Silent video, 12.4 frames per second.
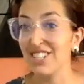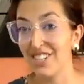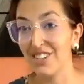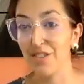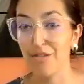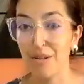She
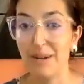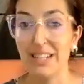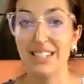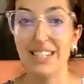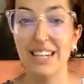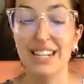turned 3
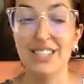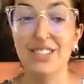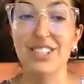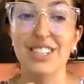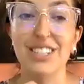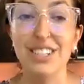months today,
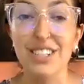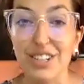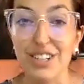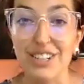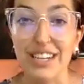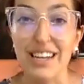so it's a little
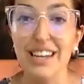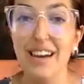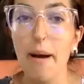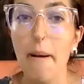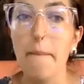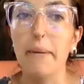early.
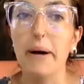